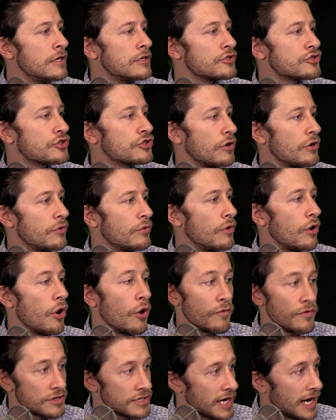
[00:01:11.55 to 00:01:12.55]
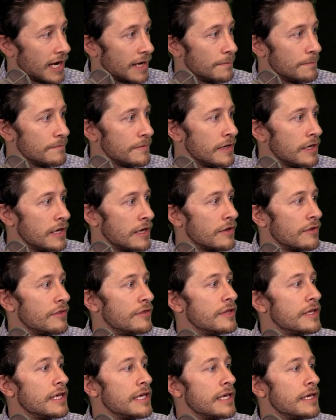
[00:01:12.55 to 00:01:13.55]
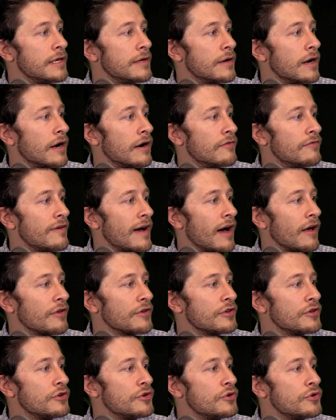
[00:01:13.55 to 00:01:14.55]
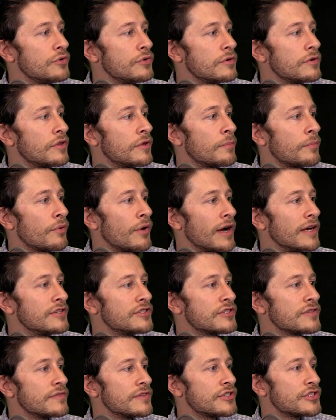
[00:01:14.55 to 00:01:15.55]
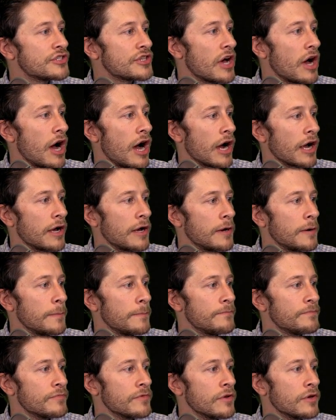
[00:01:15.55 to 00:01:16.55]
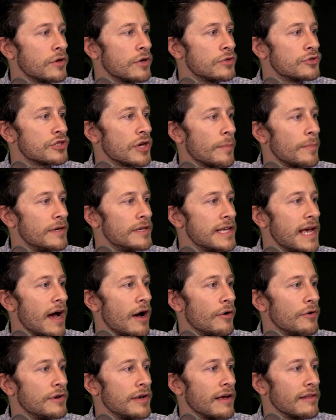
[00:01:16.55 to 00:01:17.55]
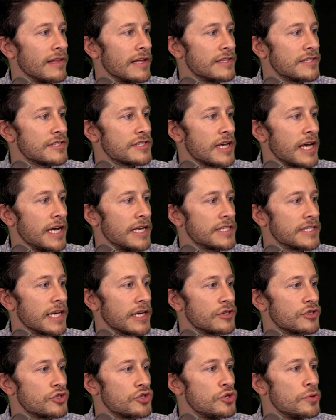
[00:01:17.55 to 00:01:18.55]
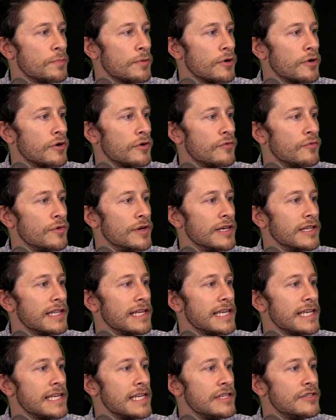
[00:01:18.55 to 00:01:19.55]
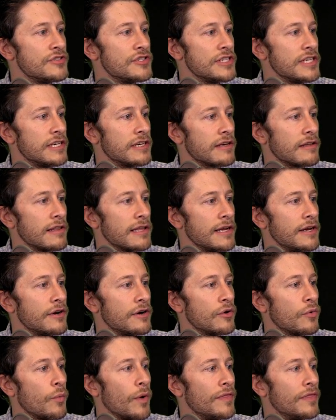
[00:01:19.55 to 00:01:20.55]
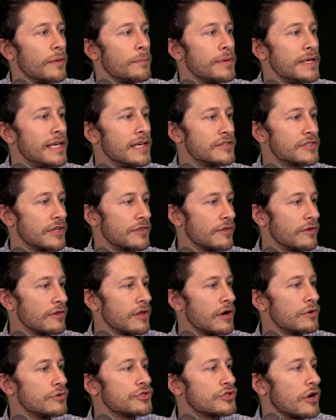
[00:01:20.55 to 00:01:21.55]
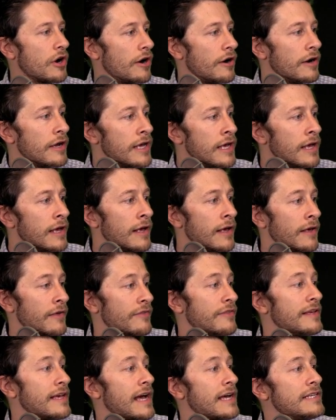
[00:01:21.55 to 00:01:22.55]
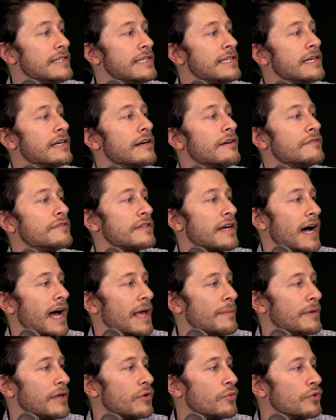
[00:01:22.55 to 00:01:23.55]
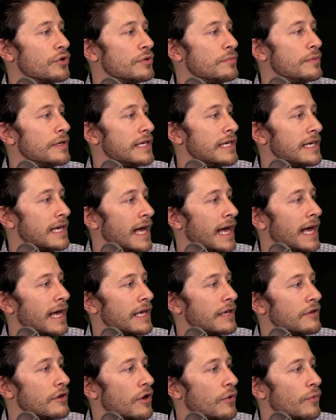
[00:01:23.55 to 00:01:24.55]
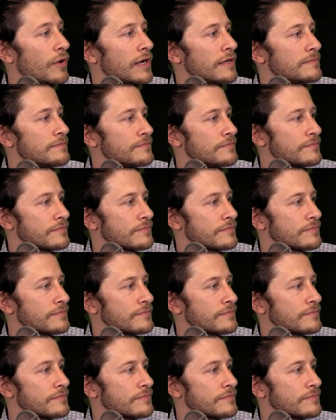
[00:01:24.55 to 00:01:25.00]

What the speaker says: So over time, the value, the price of a stock goes up and down. Now, let's say it's like super really easy and clear when the peaks and the lows are. The idea of timing would be, hey, you know what?